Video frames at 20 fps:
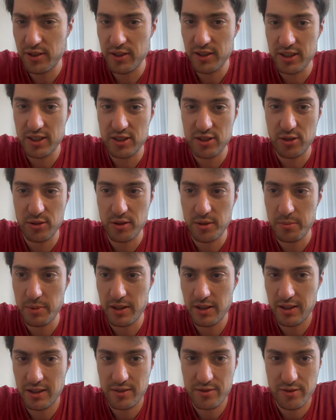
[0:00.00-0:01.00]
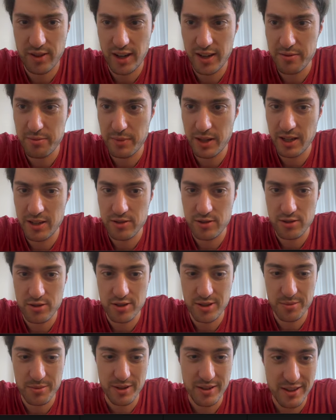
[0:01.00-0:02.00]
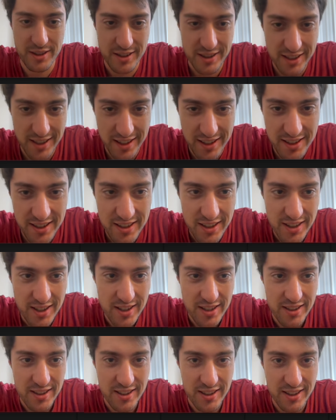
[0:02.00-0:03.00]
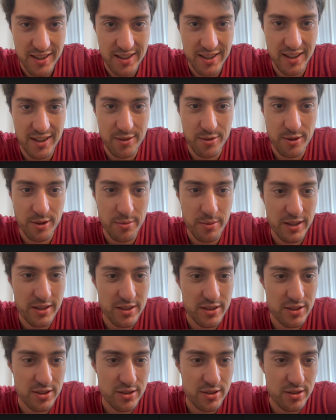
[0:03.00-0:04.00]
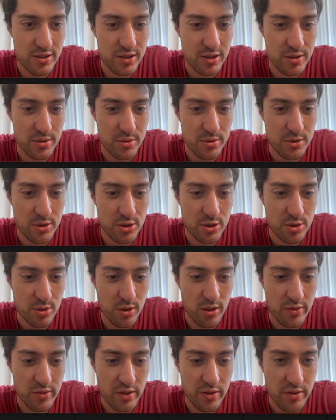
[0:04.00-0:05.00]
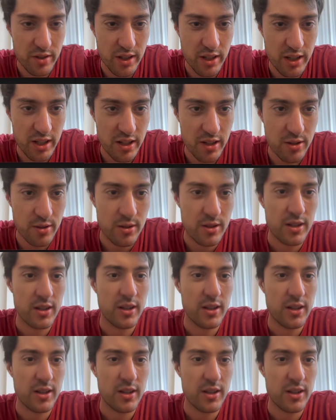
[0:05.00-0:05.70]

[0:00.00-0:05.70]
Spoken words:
like it's only been like 5 minutes or something like that. Like, I don't want to make this too short of a video.